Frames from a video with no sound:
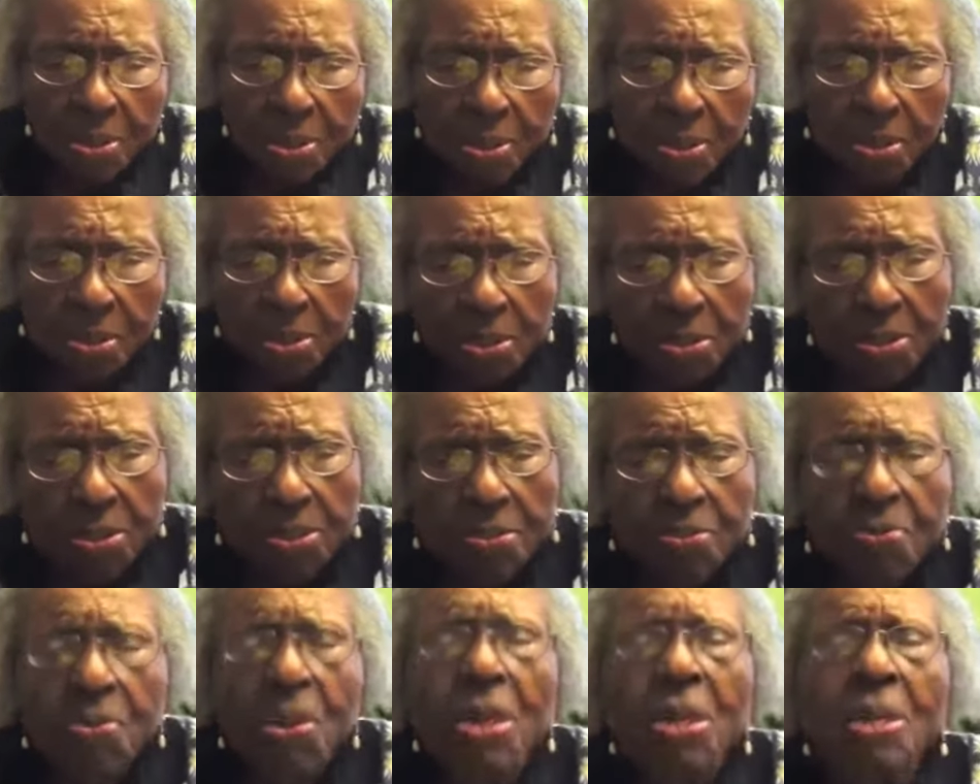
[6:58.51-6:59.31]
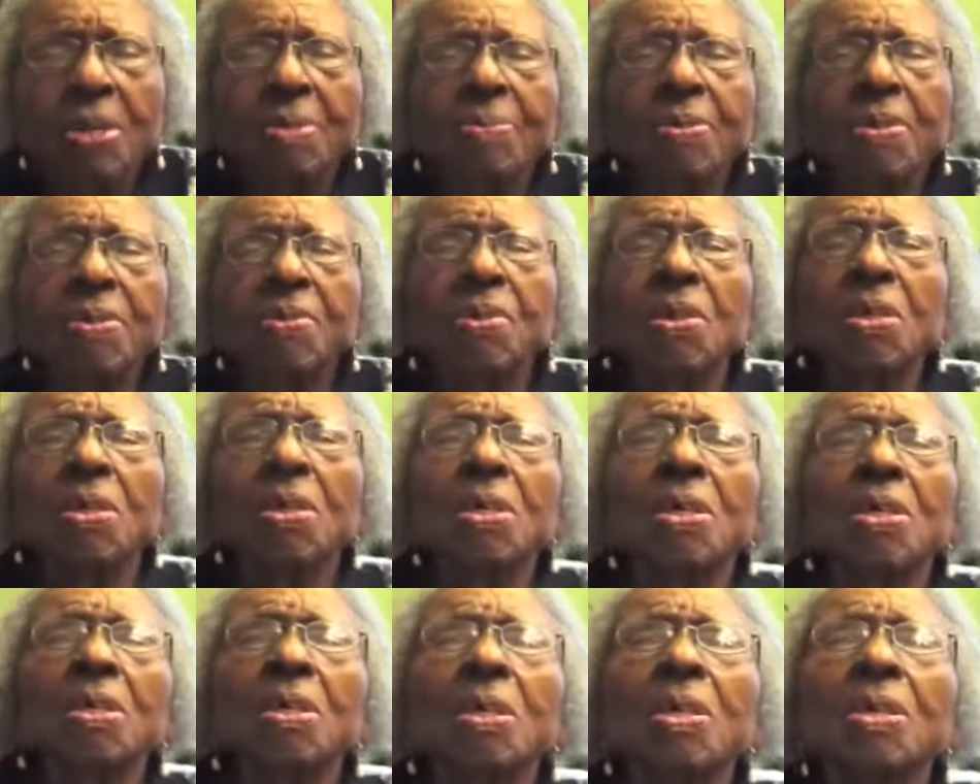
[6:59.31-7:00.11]
around to
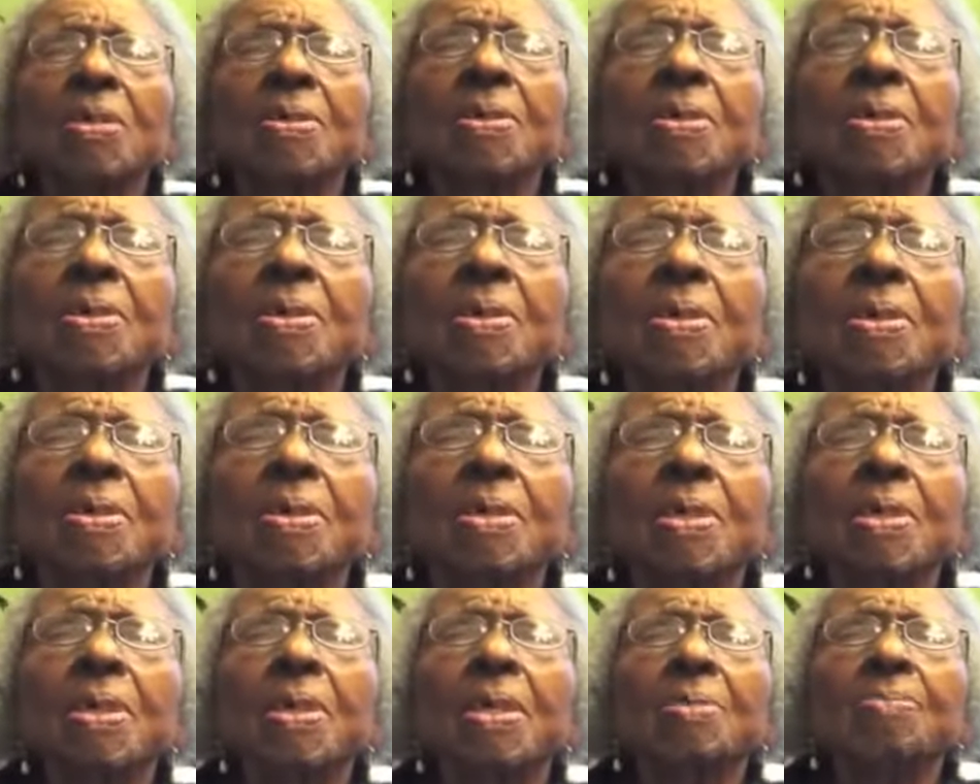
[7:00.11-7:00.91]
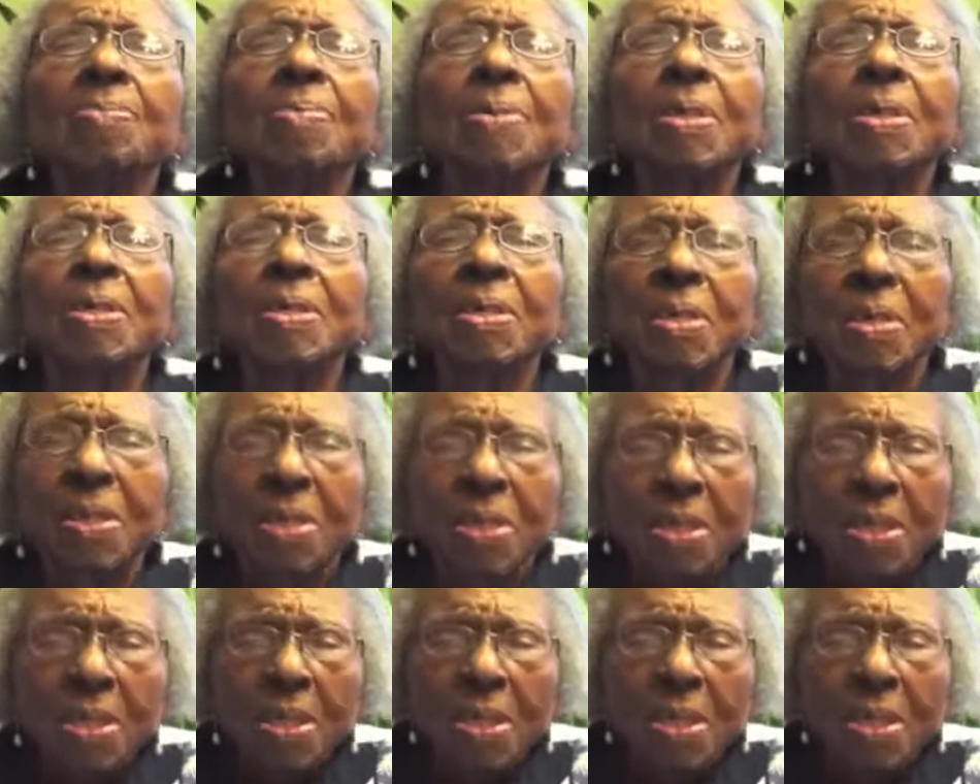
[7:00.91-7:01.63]
say that uh, God bless the